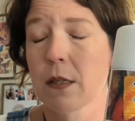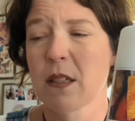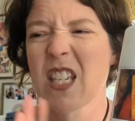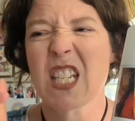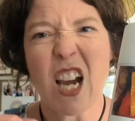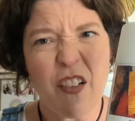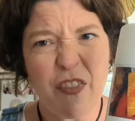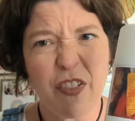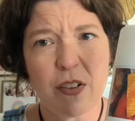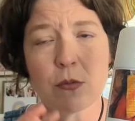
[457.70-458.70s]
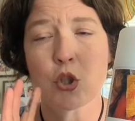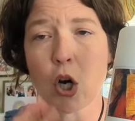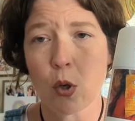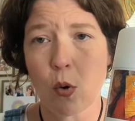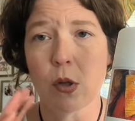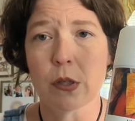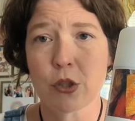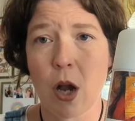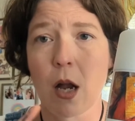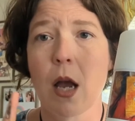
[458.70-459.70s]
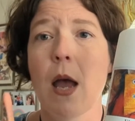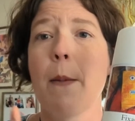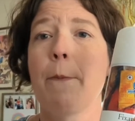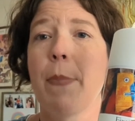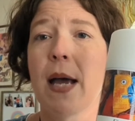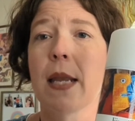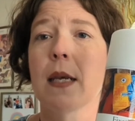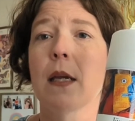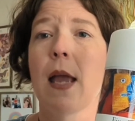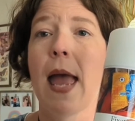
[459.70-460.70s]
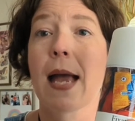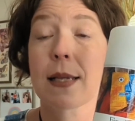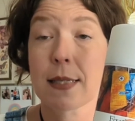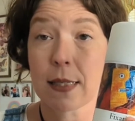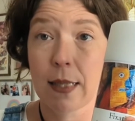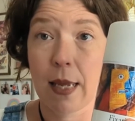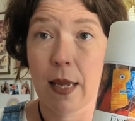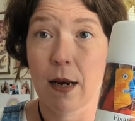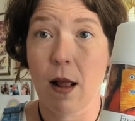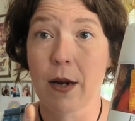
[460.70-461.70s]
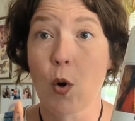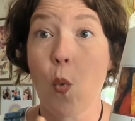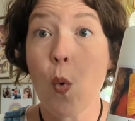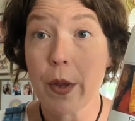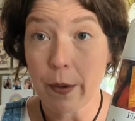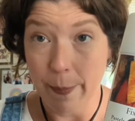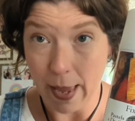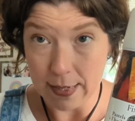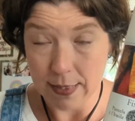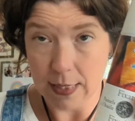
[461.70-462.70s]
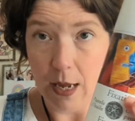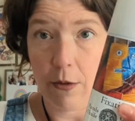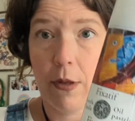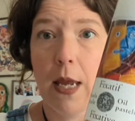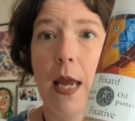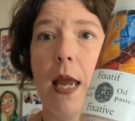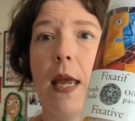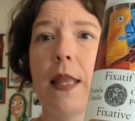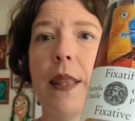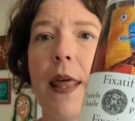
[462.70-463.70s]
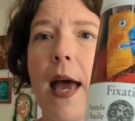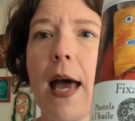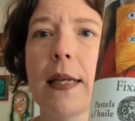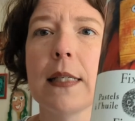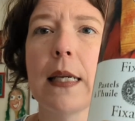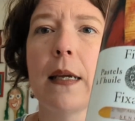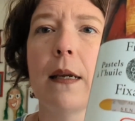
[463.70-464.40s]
stuff, charcoal and chalk, but excellent on oil pastel. And that